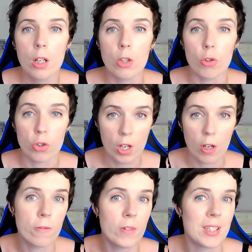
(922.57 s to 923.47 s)

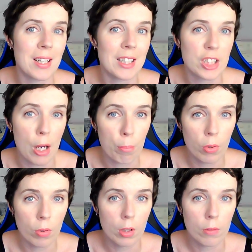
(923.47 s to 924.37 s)
yourself as an
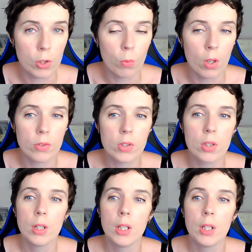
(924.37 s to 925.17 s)
example if you want.